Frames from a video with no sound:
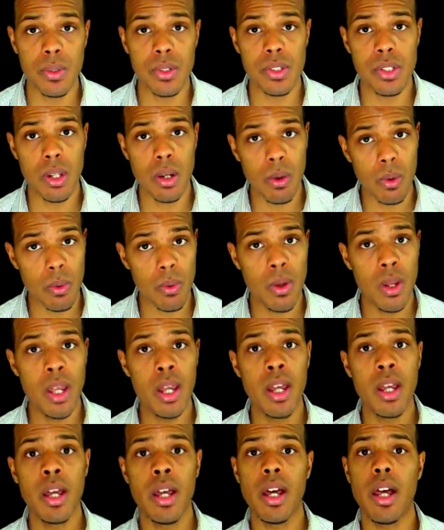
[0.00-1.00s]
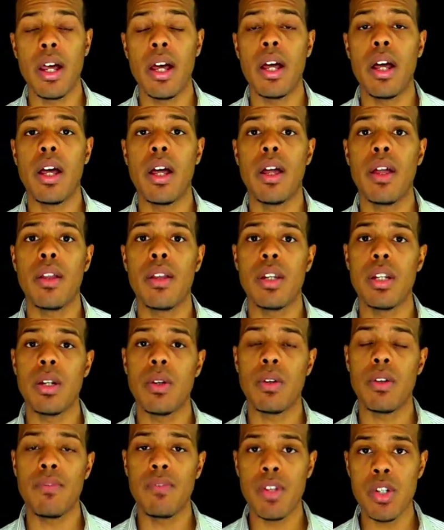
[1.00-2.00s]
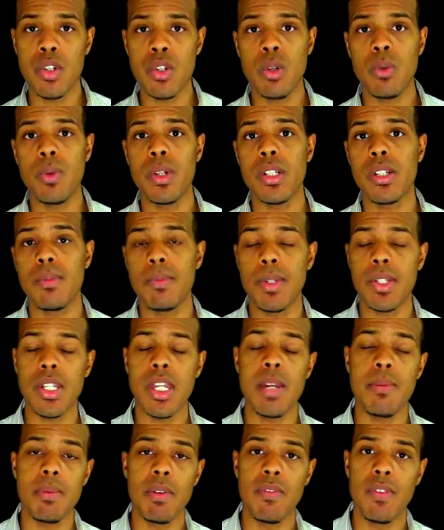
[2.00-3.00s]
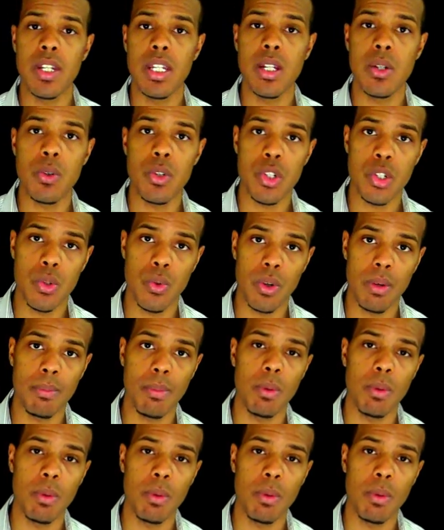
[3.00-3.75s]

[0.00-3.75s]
So, conventional wisdom is keep your videos short.